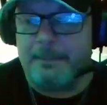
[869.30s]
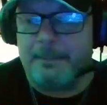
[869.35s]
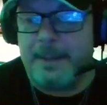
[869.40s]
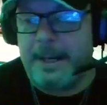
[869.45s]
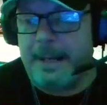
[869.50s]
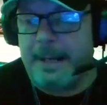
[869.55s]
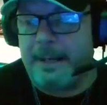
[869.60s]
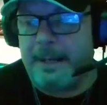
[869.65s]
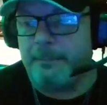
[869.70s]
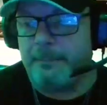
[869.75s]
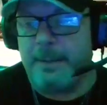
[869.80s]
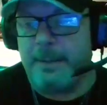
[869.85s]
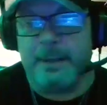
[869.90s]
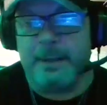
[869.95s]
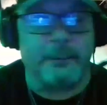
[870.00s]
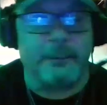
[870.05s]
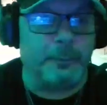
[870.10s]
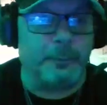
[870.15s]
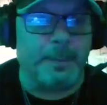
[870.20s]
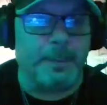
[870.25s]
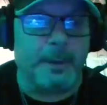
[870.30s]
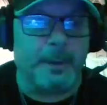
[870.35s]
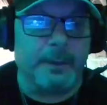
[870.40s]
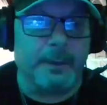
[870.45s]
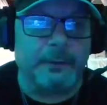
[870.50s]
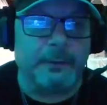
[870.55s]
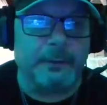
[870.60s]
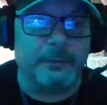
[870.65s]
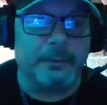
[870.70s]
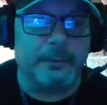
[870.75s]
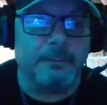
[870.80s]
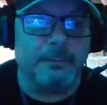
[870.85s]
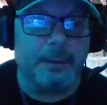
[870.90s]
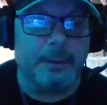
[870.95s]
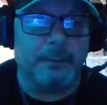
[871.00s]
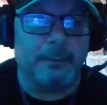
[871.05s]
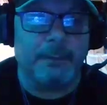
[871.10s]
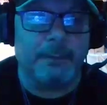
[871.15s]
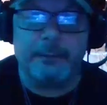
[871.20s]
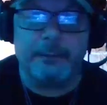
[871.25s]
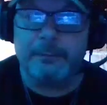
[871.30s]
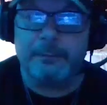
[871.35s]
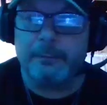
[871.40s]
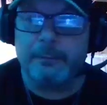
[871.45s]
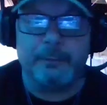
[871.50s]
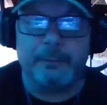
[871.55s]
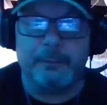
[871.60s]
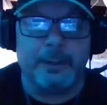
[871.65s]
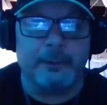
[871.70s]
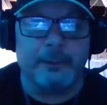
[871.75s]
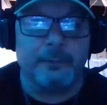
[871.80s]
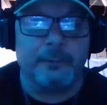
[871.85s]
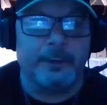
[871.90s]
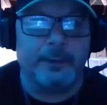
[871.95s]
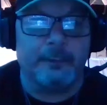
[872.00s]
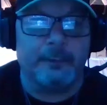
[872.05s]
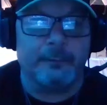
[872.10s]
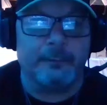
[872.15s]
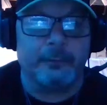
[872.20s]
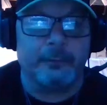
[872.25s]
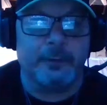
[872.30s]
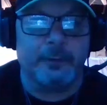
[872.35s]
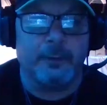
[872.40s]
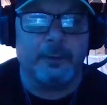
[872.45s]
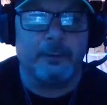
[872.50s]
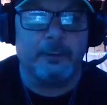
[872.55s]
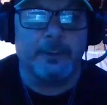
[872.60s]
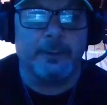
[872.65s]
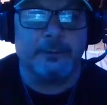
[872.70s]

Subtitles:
of bad. I've been at those parties, but that's for a different show.